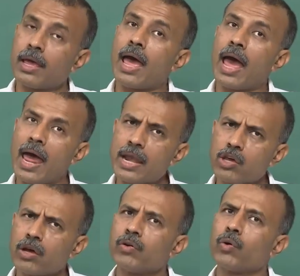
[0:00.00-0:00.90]
and you
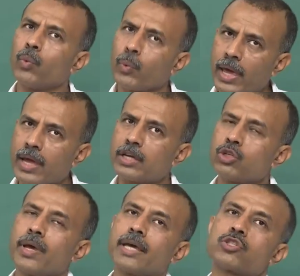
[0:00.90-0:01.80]
have a way
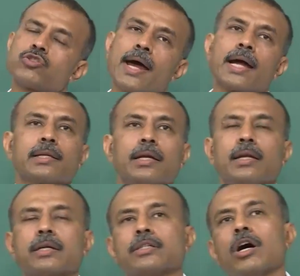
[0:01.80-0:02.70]
to extract the
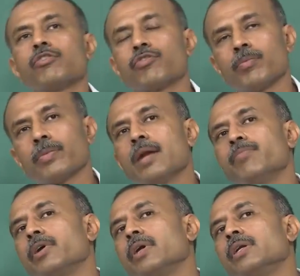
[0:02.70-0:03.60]
electron from that
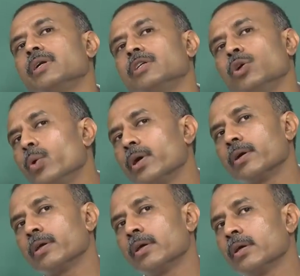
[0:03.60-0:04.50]
perennial donor,
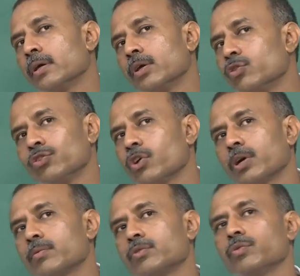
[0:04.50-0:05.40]
you do not
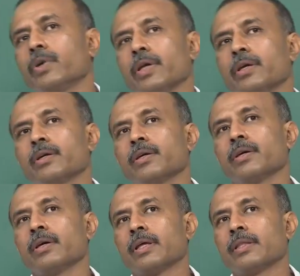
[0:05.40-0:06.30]
have to worry.
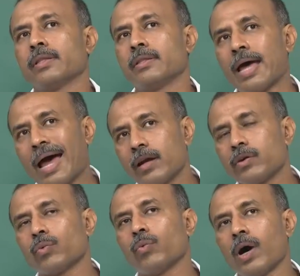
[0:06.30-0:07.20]
That
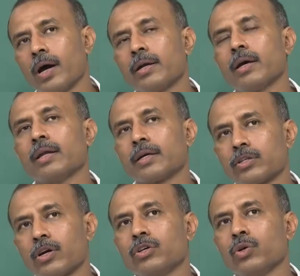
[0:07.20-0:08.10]
one
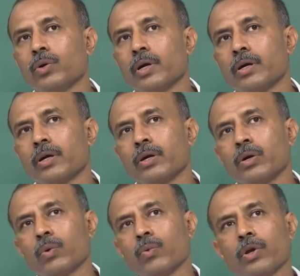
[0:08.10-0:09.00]
electron donor
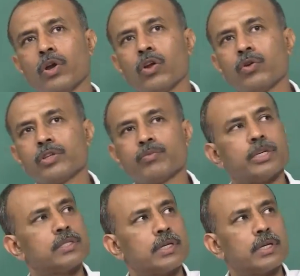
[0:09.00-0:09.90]
will always be
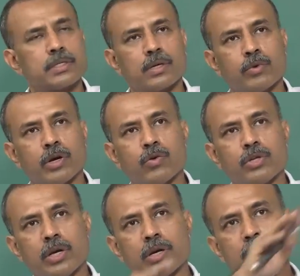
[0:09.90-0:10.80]
sitting somewhere out
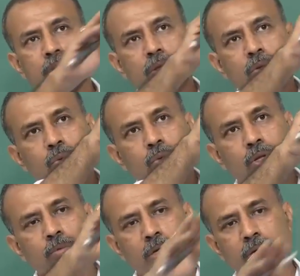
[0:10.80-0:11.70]
here, who will
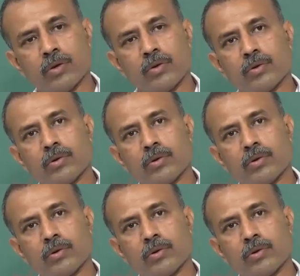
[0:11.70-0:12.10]
be, you know,